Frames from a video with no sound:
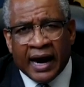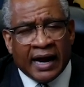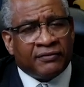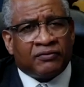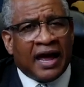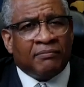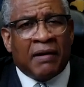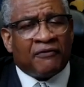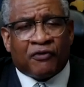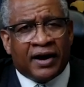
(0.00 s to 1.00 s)
And, and
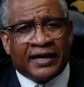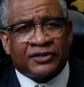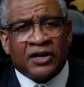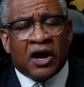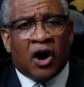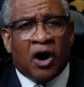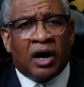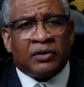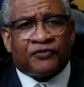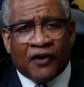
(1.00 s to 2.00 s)
my friends,
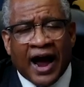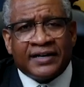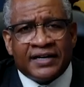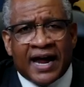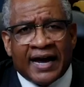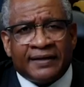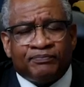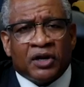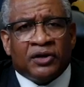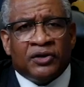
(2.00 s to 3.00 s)
on Friday night,
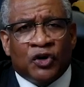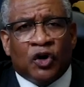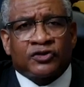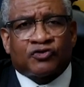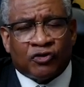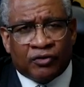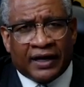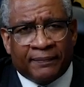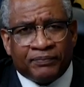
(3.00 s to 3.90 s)
yours truly